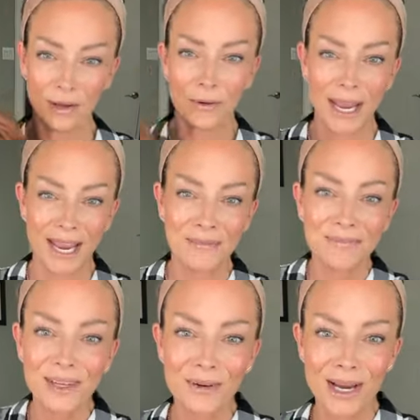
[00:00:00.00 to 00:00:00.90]

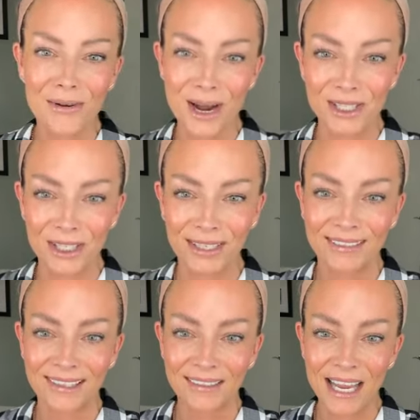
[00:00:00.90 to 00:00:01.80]
Okay, great
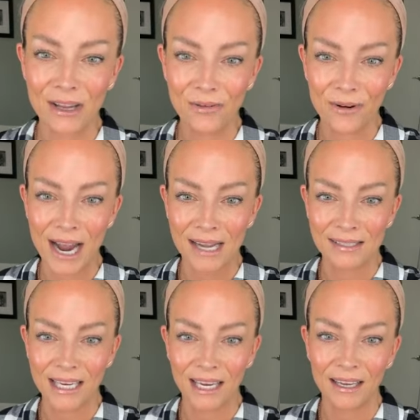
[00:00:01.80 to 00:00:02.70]
question. Thank you for
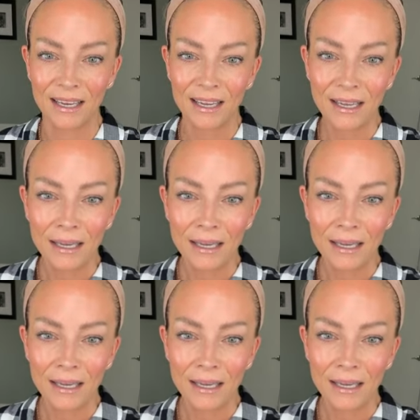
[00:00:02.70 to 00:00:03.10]
asking.